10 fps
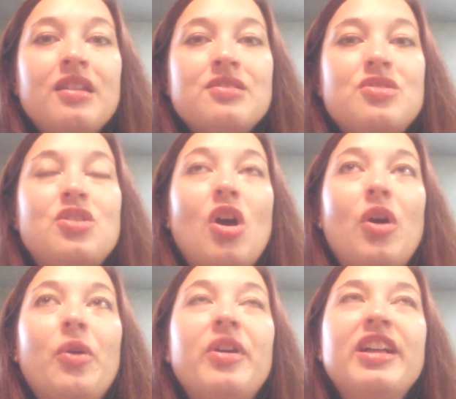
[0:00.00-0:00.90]

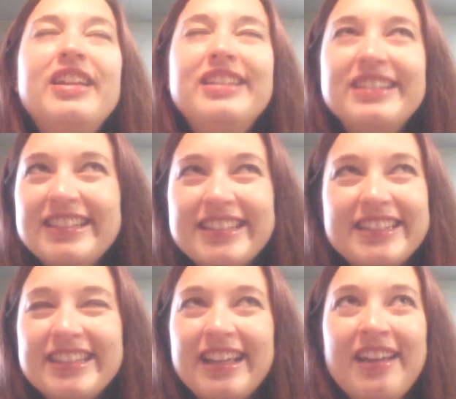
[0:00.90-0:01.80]
So
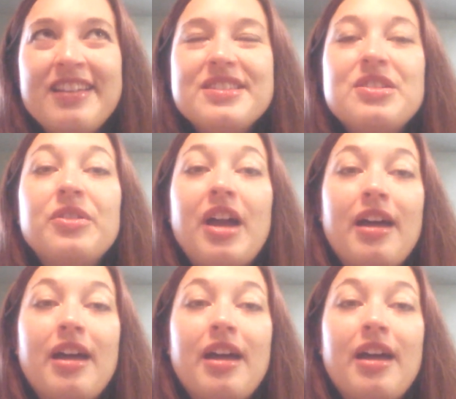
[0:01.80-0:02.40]
yeah,